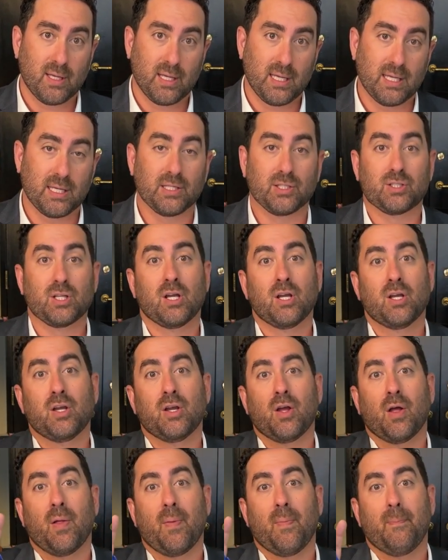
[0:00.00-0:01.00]
is
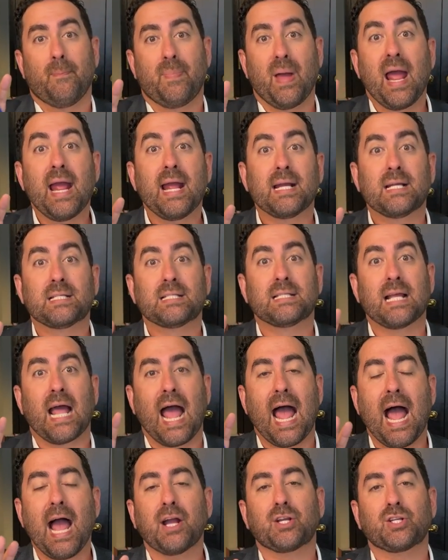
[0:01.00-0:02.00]
banks
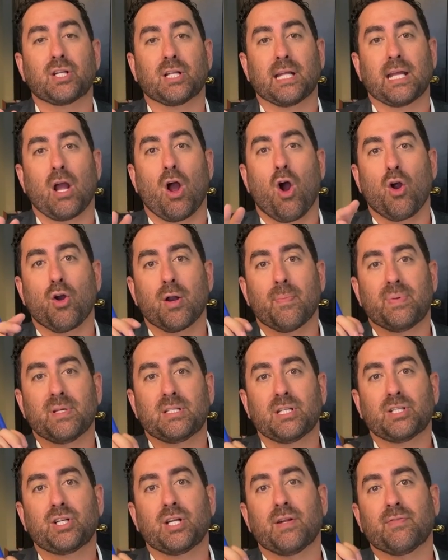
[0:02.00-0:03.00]
actually are in a
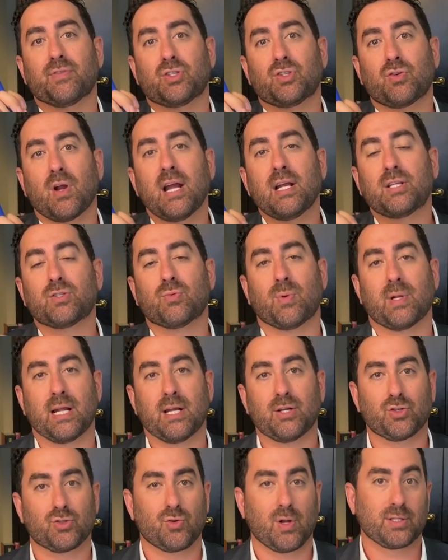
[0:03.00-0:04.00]
position of strength when
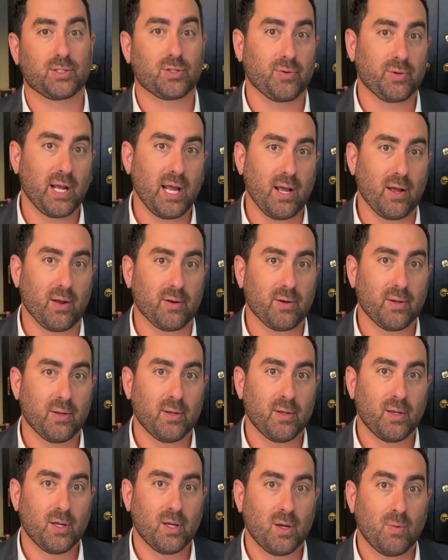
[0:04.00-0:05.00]
interest rates go down.
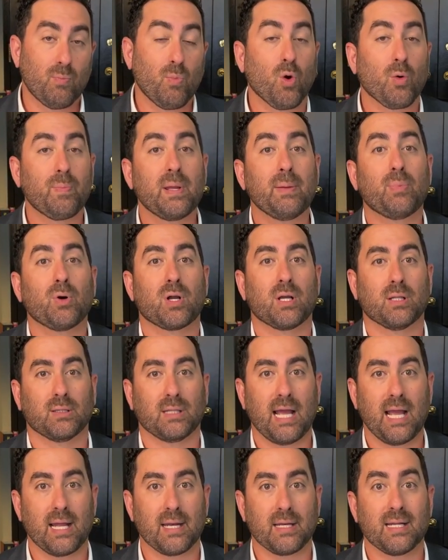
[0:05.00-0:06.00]
More people can
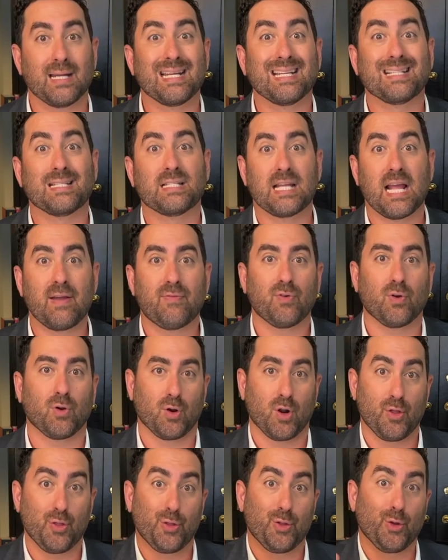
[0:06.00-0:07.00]
lend. It's
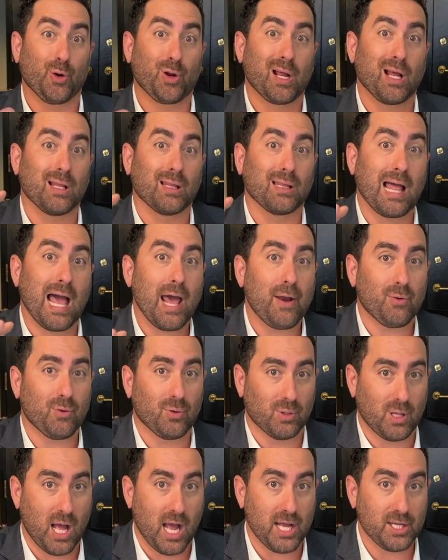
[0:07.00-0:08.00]
safer. They're
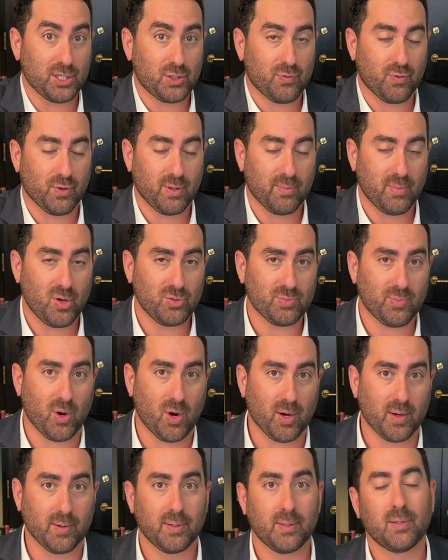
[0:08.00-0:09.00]
collateralized for the most
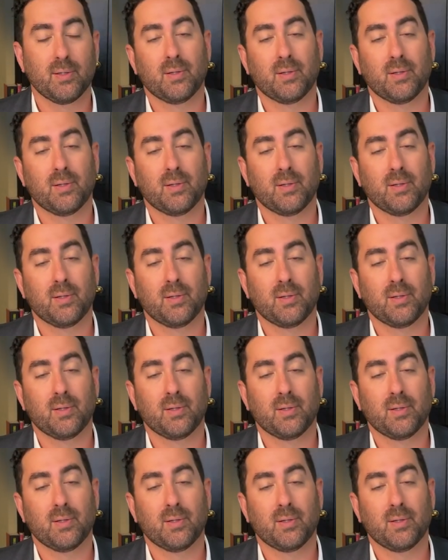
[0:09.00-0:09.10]
part.